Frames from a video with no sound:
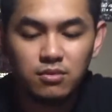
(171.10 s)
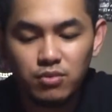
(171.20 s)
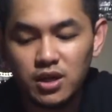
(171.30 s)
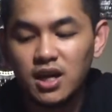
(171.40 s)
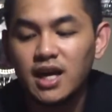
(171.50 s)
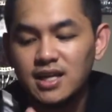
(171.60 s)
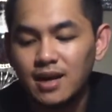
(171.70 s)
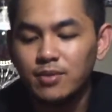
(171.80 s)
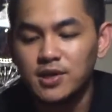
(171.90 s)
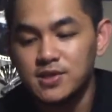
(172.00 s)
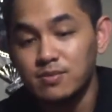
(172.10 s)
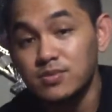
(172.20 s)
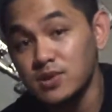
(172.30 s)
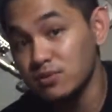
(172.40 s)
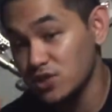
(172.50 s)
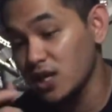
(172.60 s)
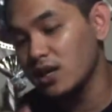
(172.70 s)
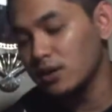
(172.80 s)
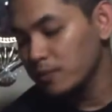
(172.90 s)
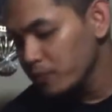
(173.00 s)
Pretty goddamn awesome, so check
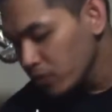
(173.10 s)
it out.